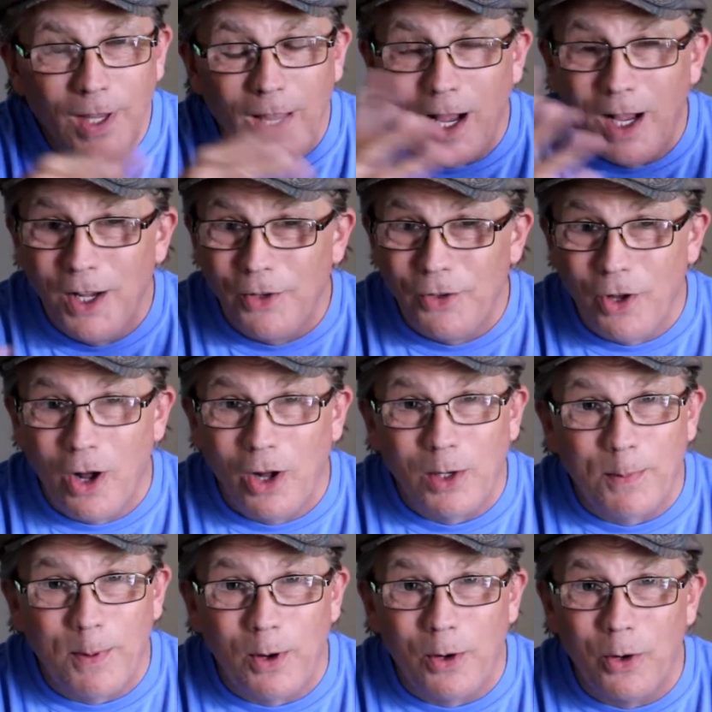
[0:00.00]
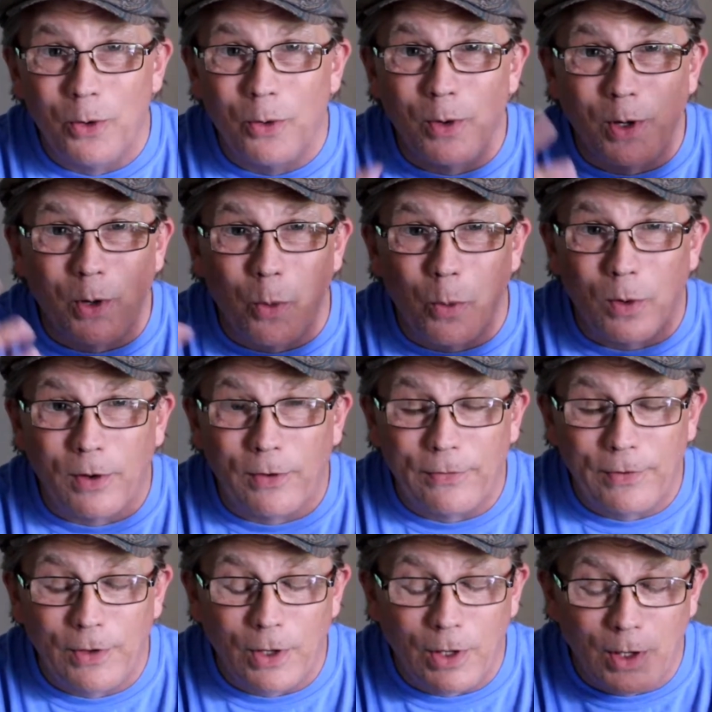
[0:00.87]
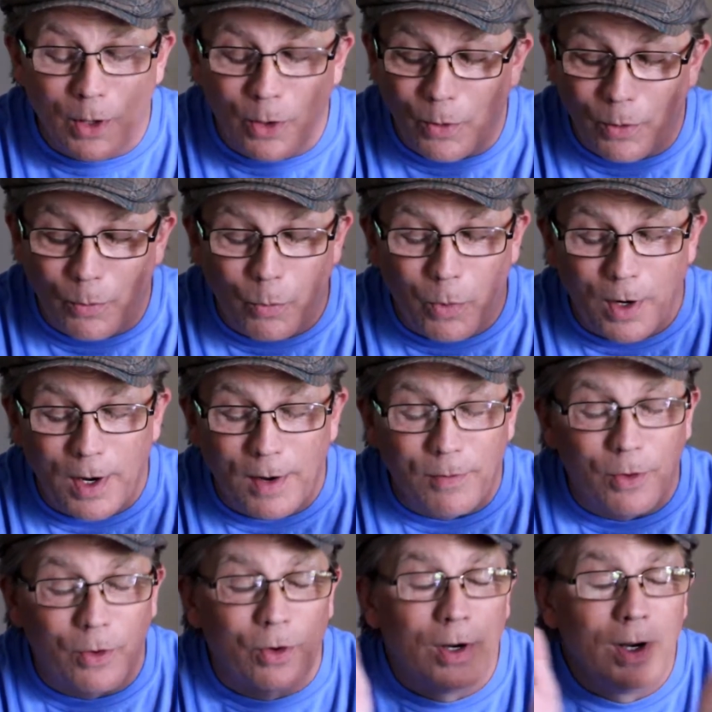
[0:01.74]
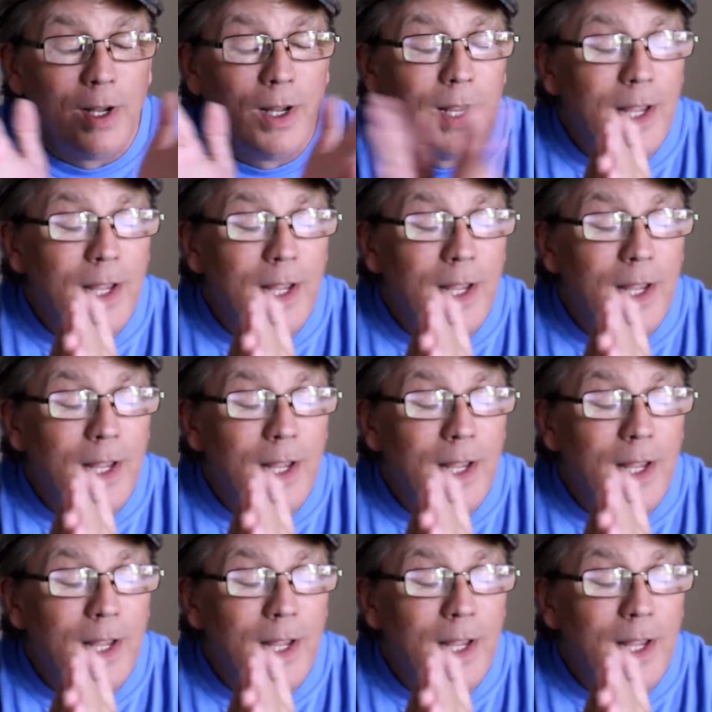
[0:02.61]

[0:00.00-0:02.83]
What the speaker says: I had talked about her and going to see, whatever.